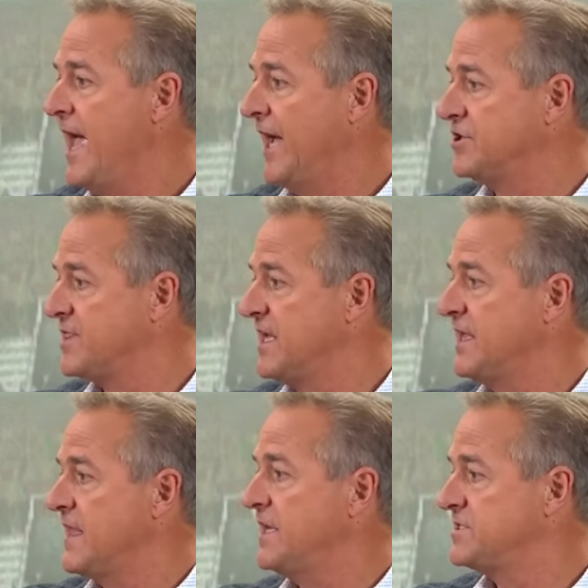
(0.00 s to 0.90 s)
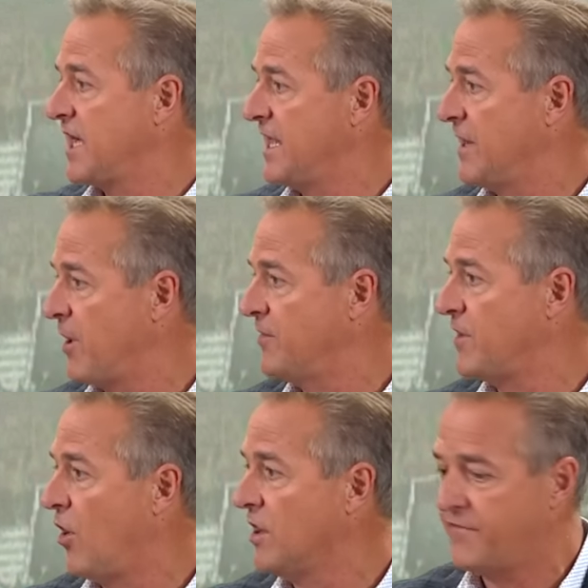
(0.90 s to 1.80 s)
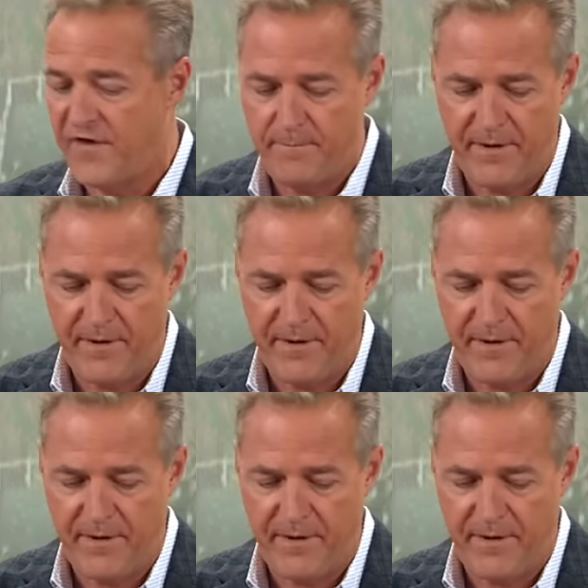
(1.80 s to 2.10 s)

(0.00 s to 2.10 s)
and thinking that he's got a, the Hall of Fame